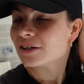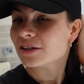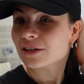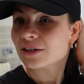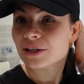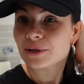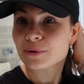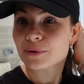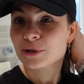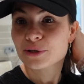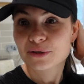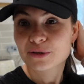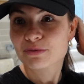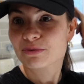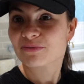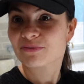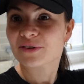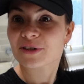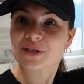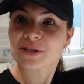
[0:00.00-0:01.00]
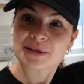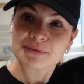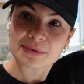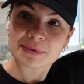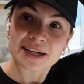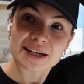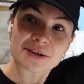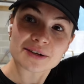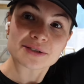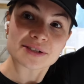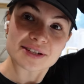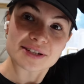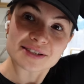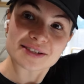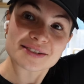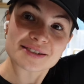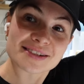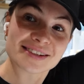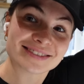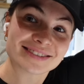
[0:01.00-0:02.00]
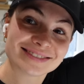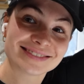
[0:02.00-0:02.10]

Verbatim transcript: You know when you just prefer somebody else's?